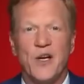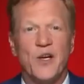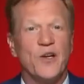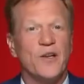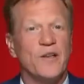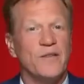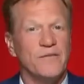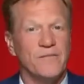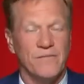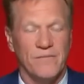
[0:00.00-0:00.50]
It's
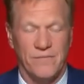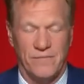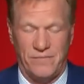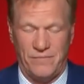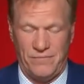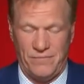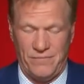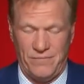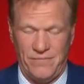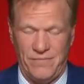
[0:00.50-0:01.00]

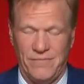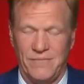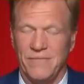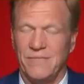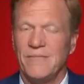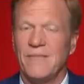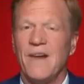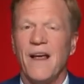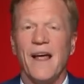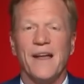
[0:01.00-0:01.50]

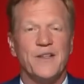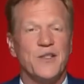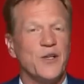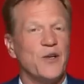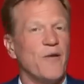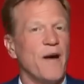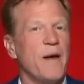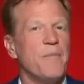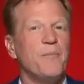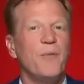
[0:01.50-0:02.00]
a, it's a
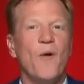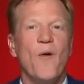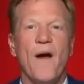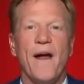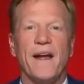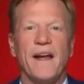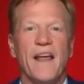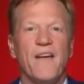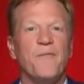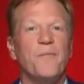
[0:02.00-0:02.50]
great
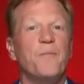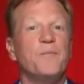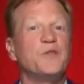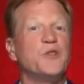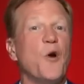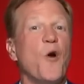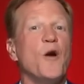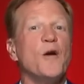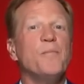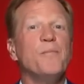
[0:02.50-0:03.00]
point. If
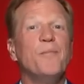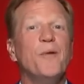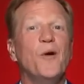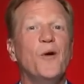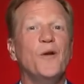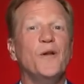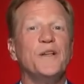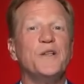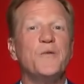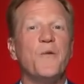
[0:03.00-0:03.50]
Jordan
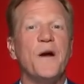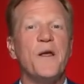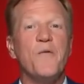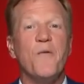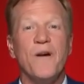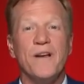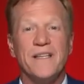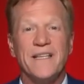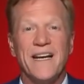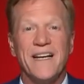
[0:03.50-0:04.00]
Poole is what he
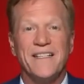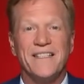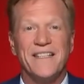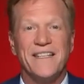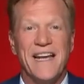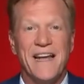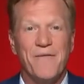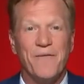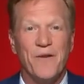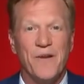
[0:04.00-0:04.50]
was against the
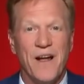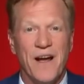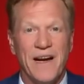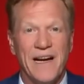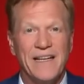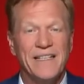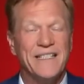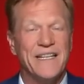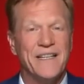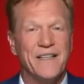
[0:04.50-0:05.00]
Denver
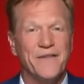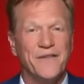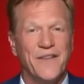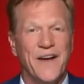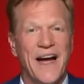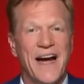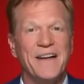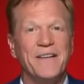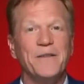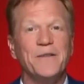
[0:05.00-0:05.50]
Nuggets in the
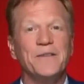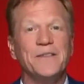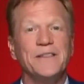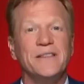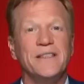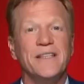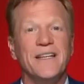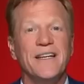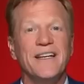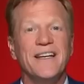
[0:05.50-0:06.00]

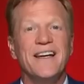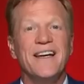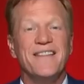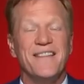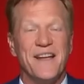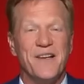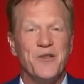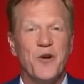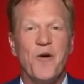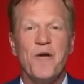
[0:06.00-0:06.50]
finals,
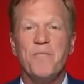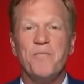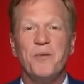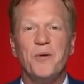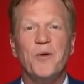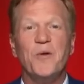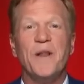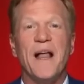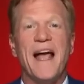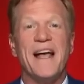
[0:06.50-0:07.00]
then Jordan
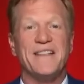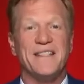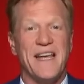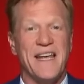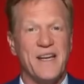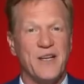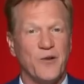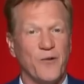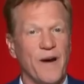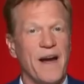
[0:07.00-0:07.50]
Poole has
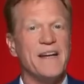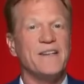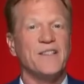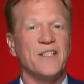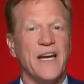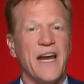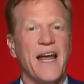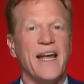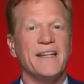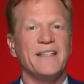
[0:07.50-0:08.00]
a great
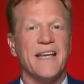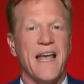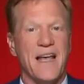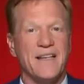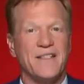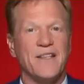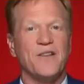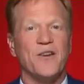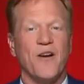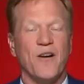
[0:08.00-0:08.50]
chance
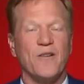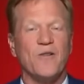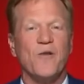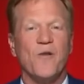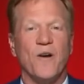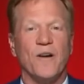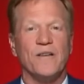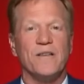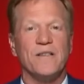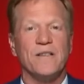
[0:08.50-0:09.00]
as the dark
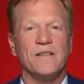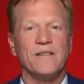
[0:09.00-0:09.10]
horse